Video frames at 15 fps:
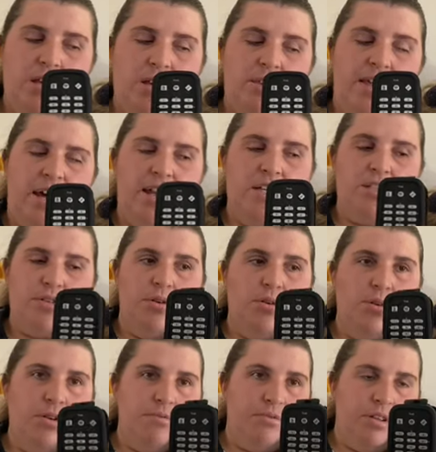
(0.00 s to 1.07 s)
That is
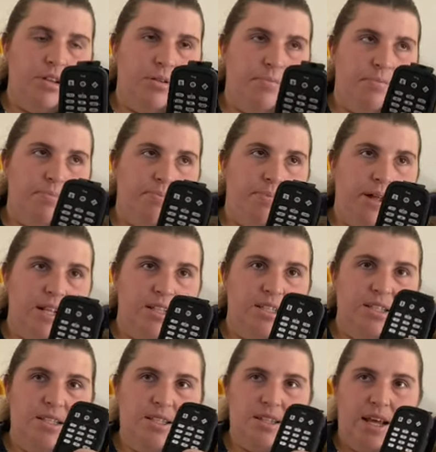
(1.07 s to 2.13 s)
all of the
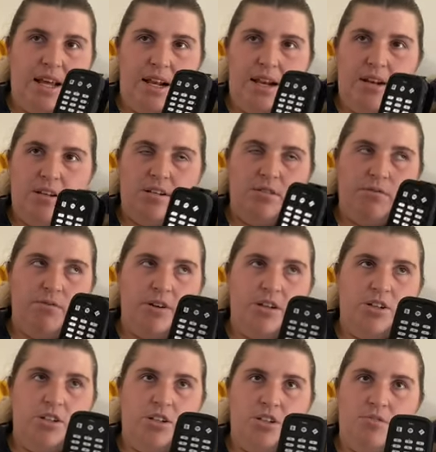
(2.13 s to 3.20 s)
buttons and
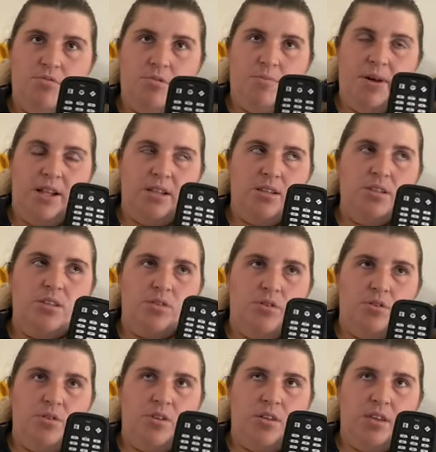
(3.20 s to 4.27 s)
functions of the buttons
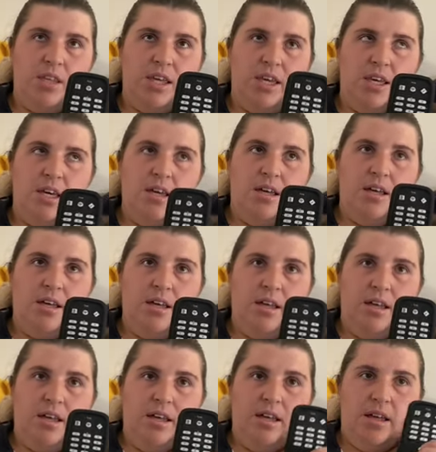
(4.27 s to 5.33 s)
on the
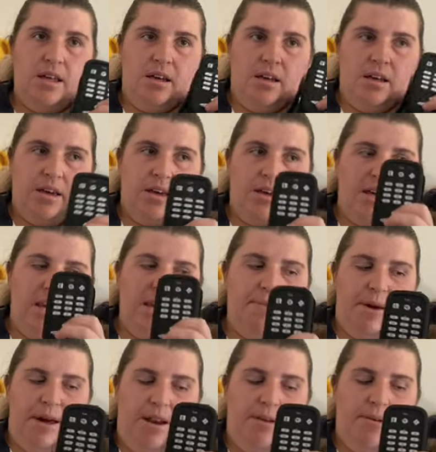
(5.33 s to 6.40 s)
keypad.